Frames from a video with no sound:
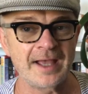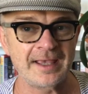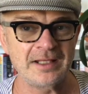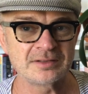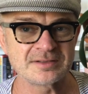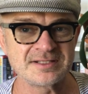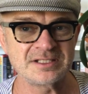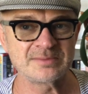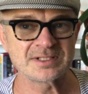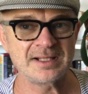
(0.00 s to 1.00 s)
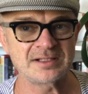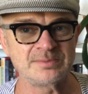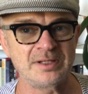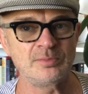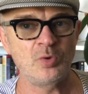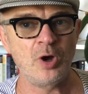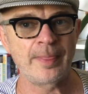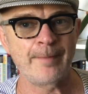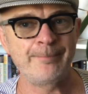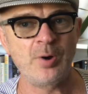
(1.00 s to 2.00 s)
Again, Oncidiums like to be more on
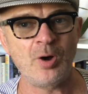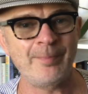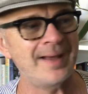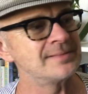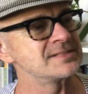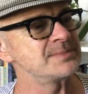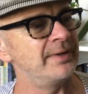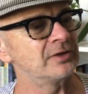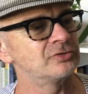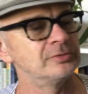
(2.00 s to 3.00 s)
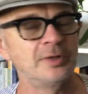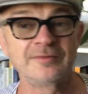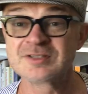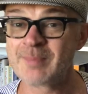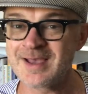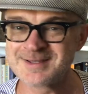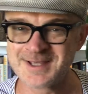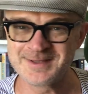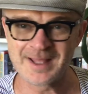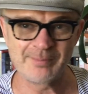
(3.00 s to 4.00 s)
the pot-bound spectrum of space
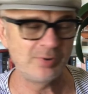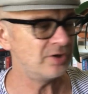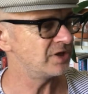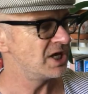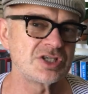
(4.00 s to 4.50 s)
in their pot,